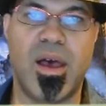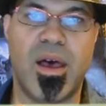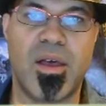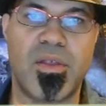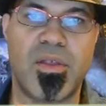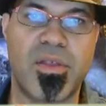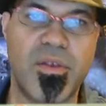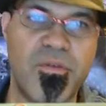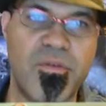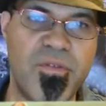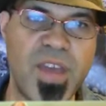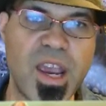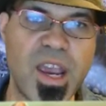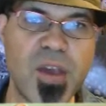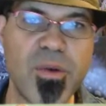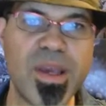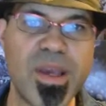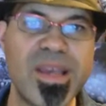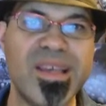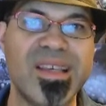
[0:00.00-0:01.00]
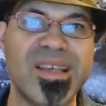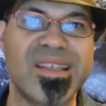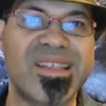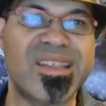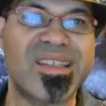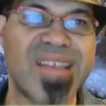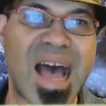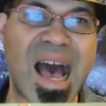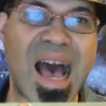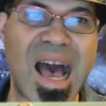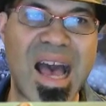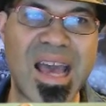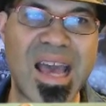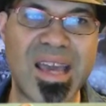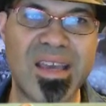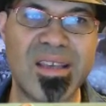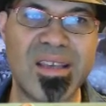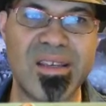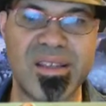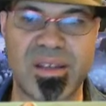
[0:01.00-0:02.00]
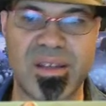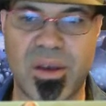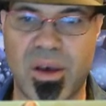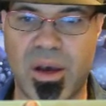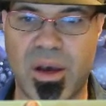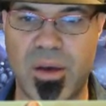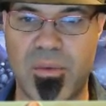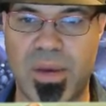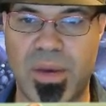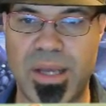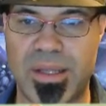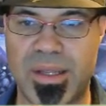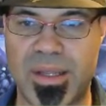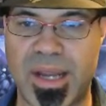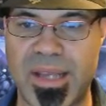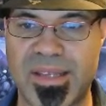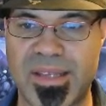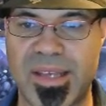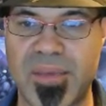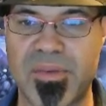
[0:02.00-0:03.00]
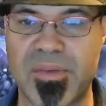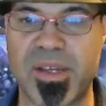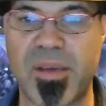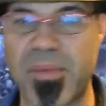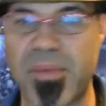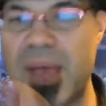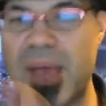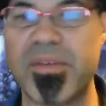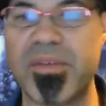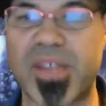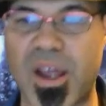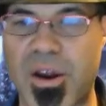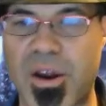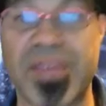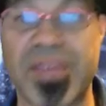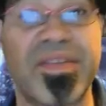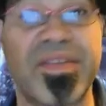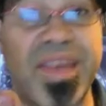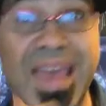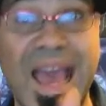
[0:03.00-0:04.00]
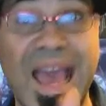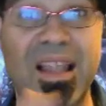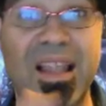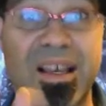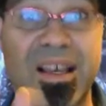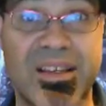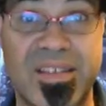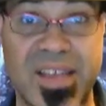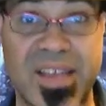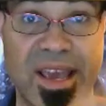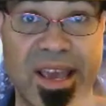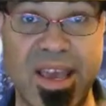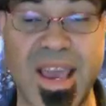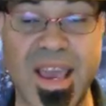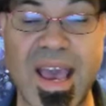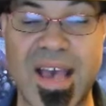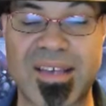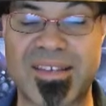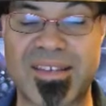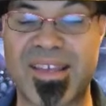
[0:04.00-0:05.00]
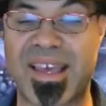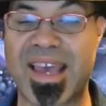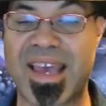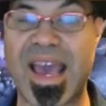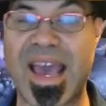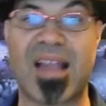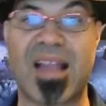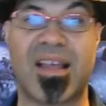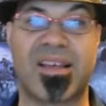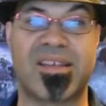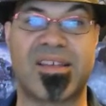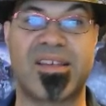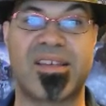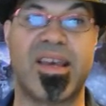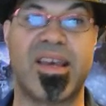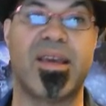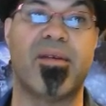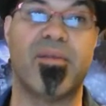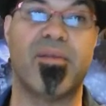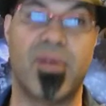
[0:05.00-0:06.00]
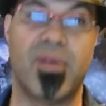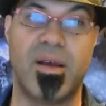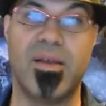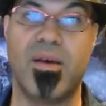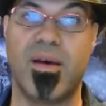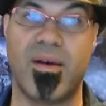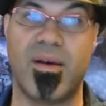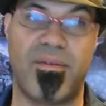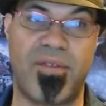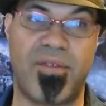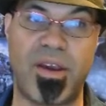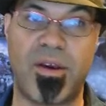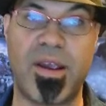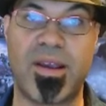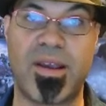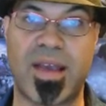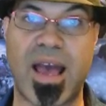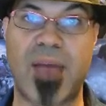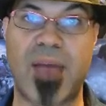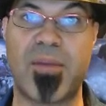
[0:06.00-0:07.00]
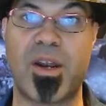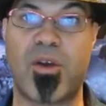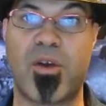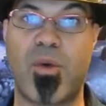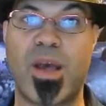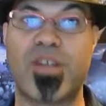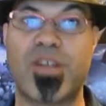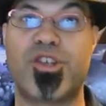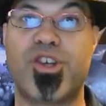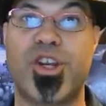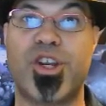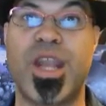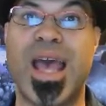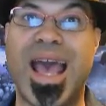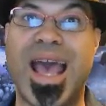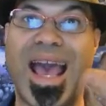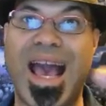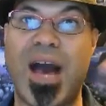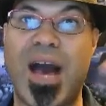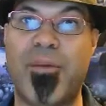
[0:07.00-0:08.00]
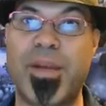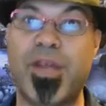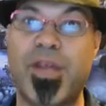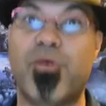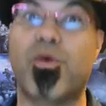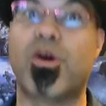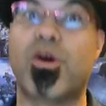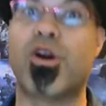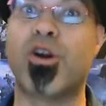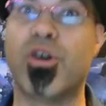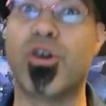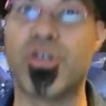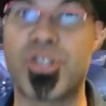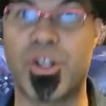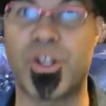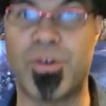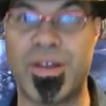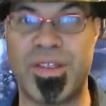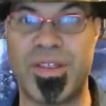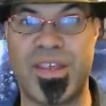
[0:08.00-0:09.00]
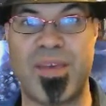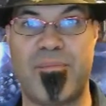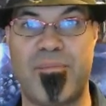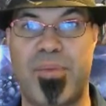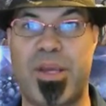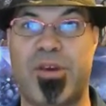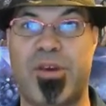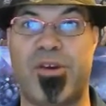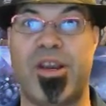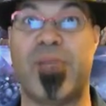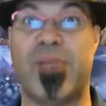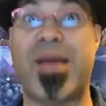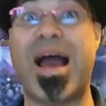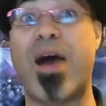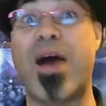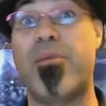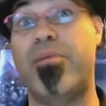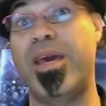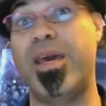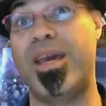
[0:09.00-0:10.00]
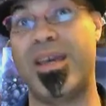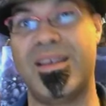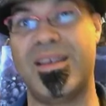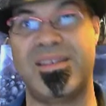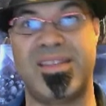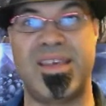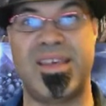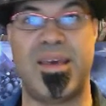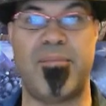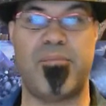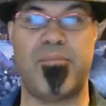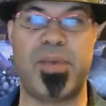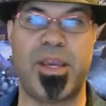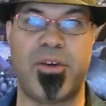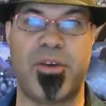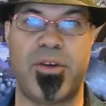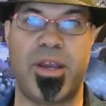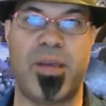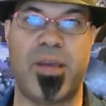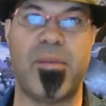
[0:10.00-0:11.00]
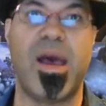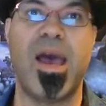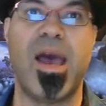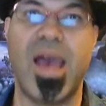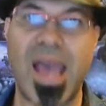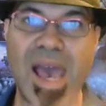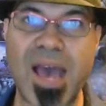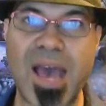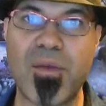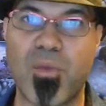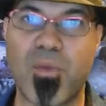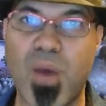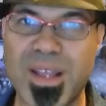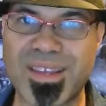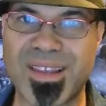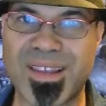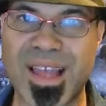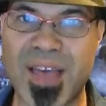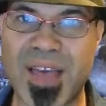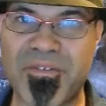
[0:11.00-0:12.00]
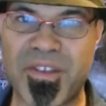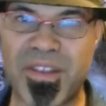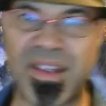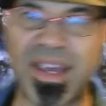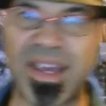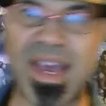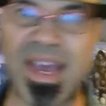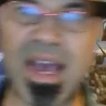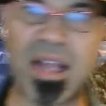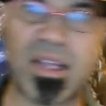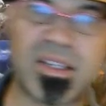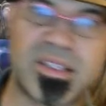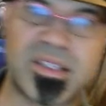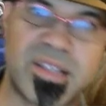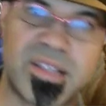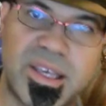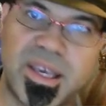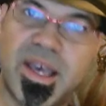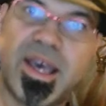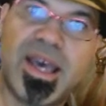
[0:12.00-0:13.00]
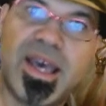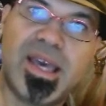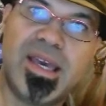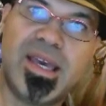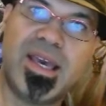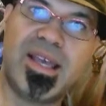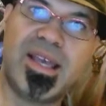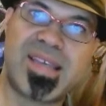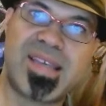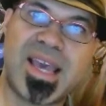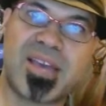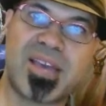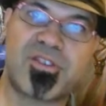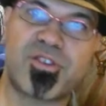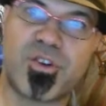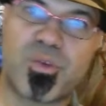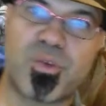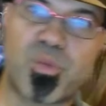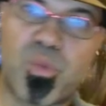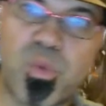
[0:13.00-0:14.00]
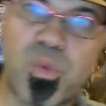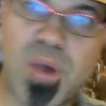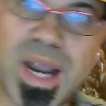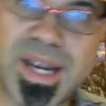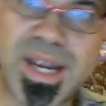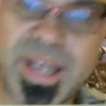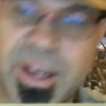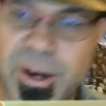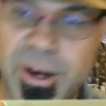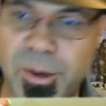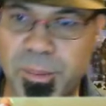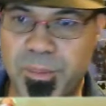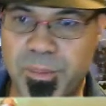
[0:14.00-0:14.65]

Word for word: The very size, oh, wait, did I skip some? I'm sorry. The galaxy. Yes, the galaxy. A very common question. How many worlds are in the Imperium? How big is the Imperium? And what's left in the galaxy? It's answered right here.